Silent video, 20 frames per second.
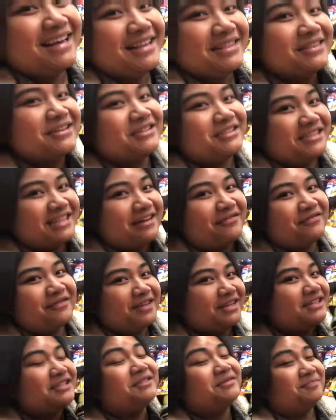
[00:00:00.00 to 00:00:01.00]
There's
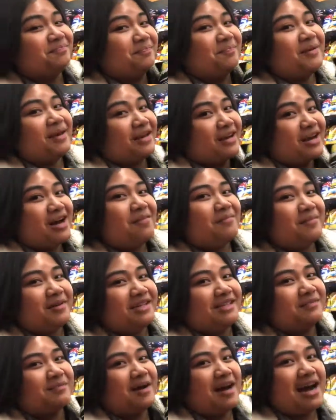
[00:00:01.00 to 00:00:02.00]
definitely big
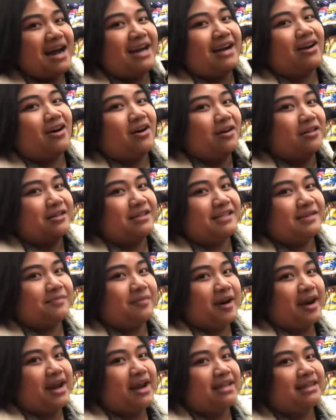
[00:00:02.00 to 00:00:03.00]
companies behind all these
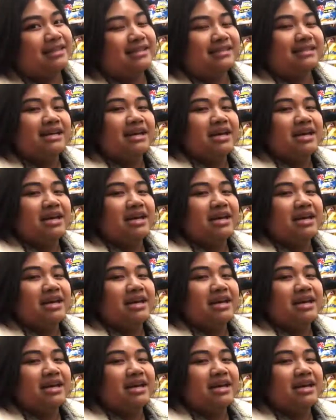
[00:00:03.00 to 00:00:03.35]
brands.